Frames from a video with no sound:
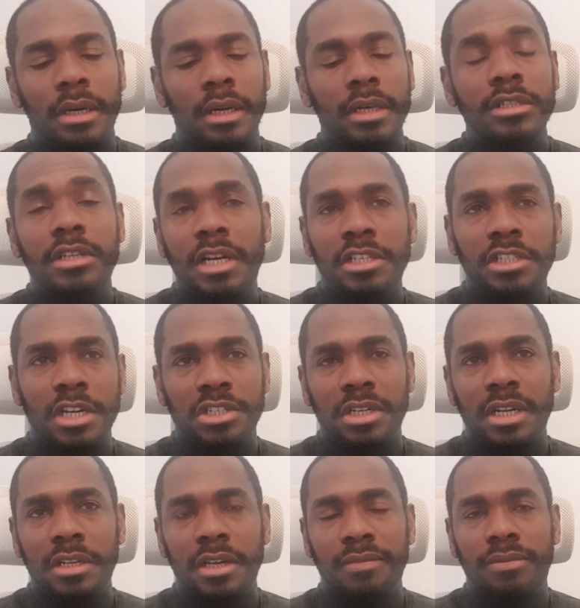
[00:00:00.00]
In today's session,
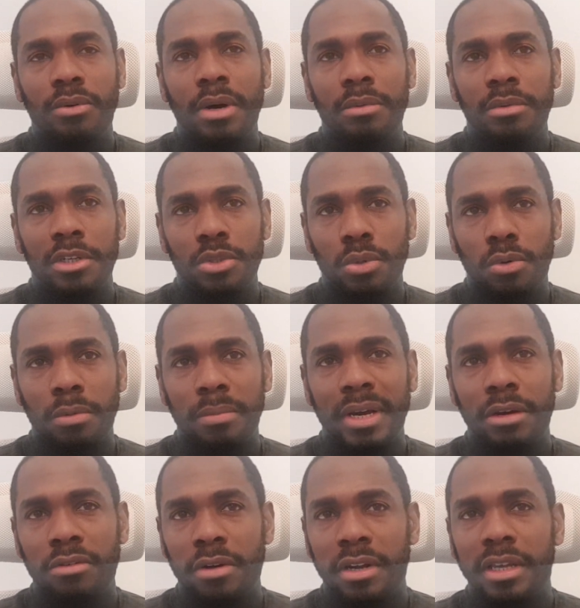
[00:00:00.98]
therefore, I want to talk
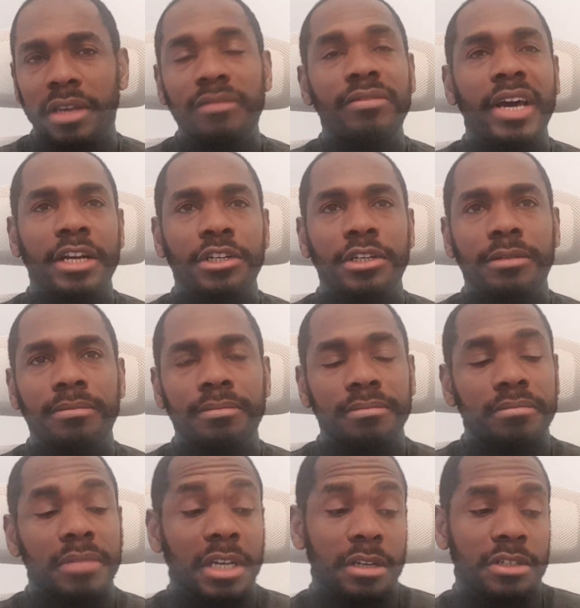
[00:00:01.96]
about chronic infection,
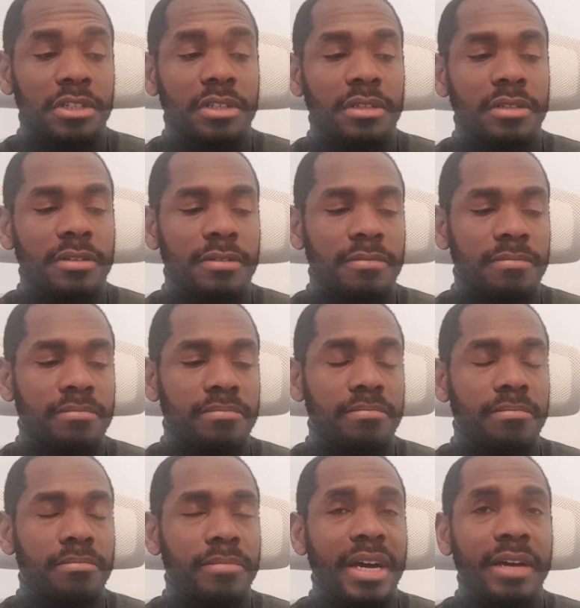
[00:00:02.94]
because
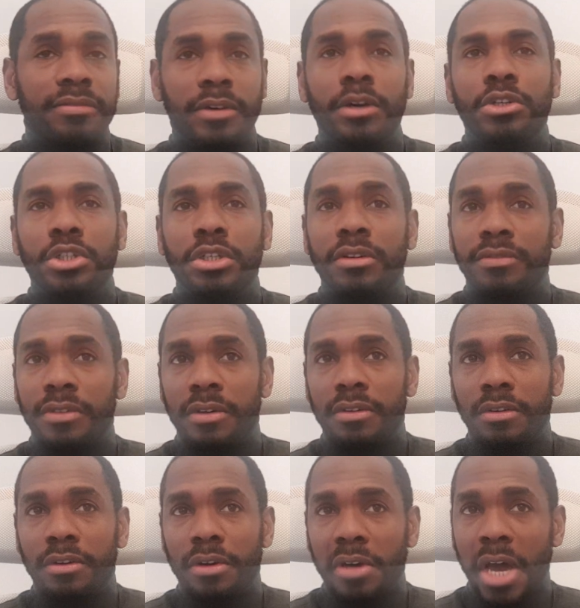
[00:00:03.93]
by virtue of
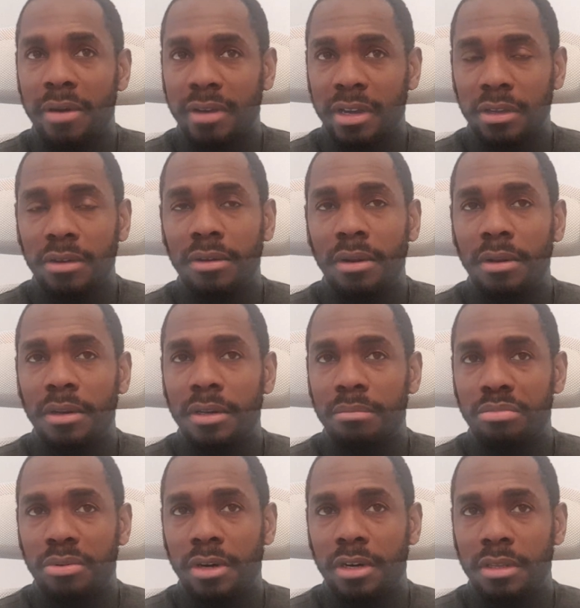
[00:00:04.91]
how I concluded
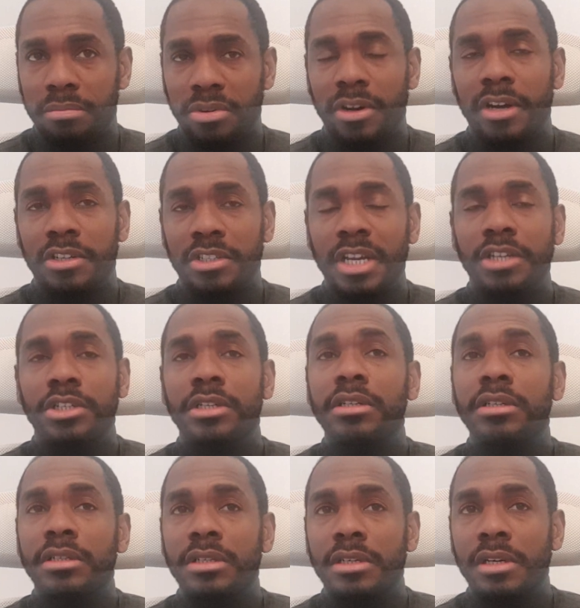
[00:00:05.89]
the prior
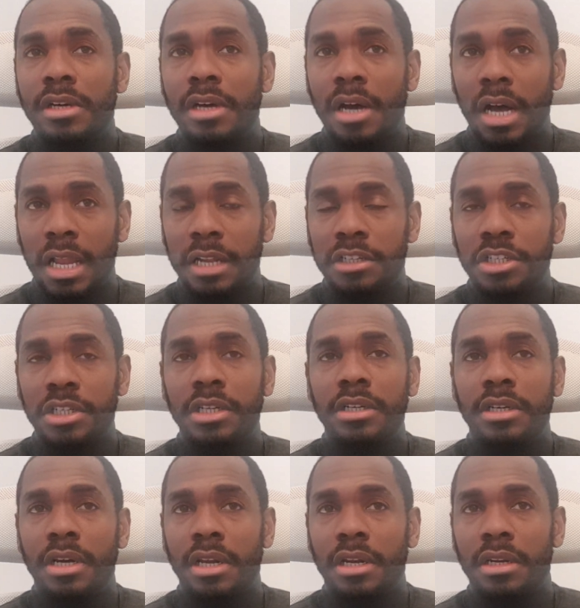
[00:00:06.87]
session,
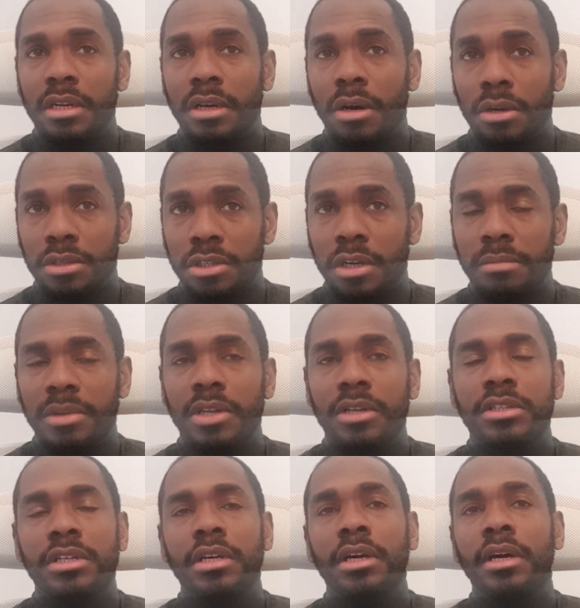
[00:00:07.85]
allergy and
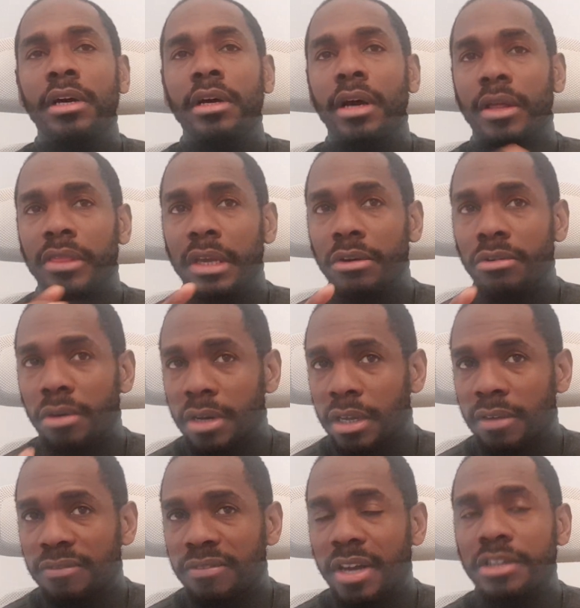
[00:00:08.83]
autoimmunity, I think chronic
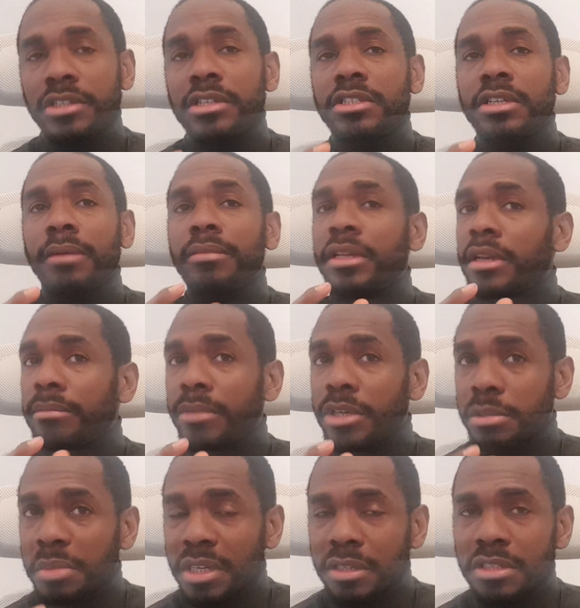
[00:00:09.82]
infection is something that
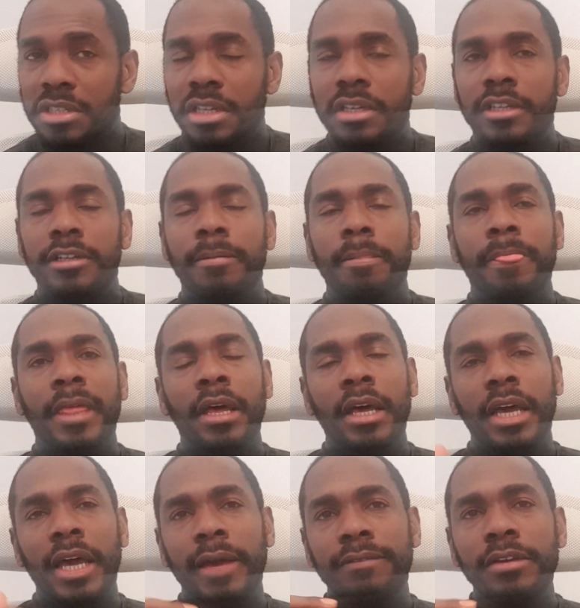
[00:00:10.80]
must be considered.
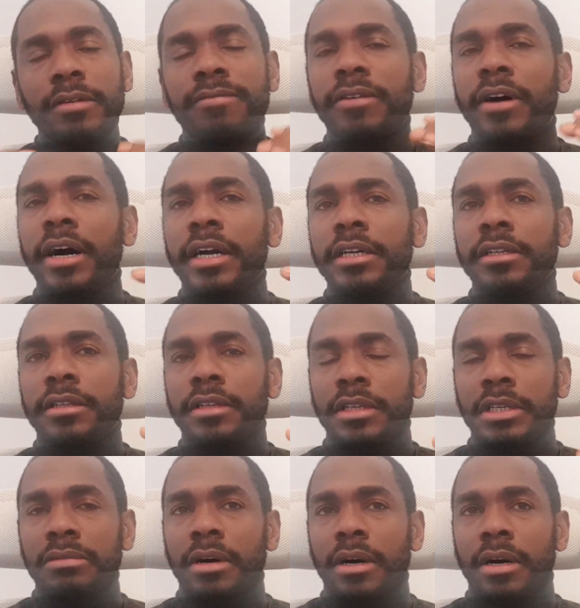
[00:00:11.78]
If you find that
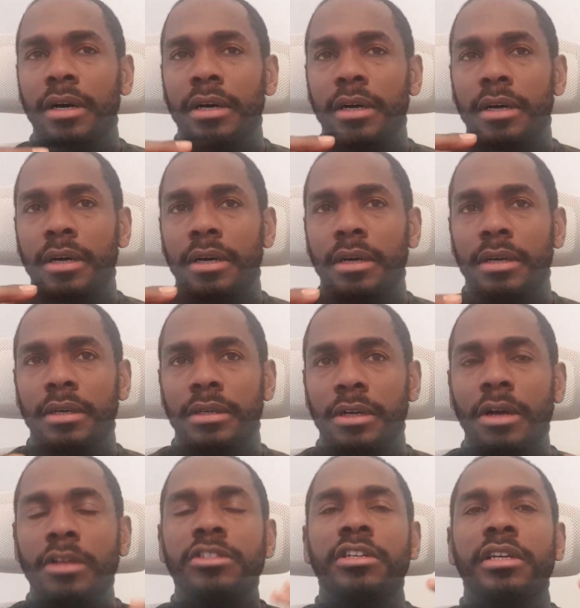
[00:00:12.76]
you are
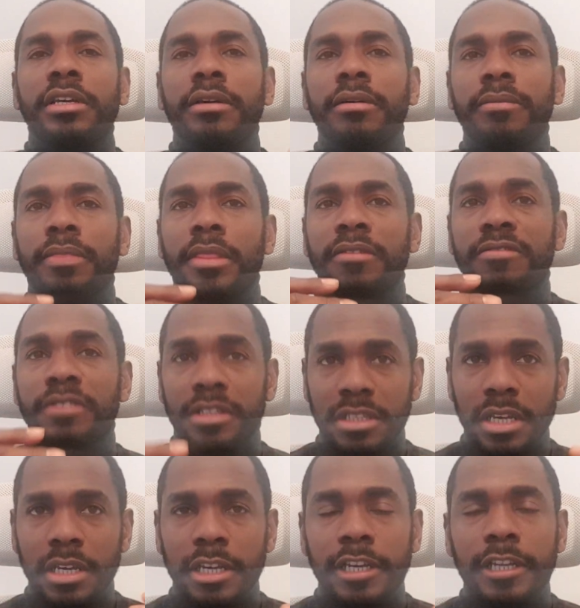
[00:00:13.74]
constantly
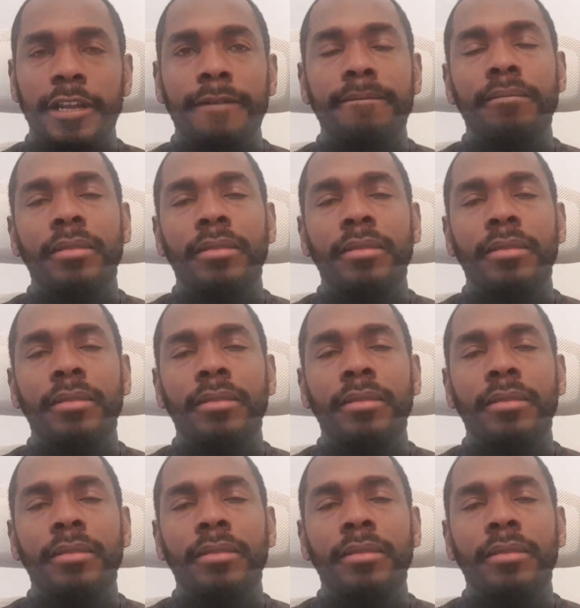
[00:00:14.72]
fatigued,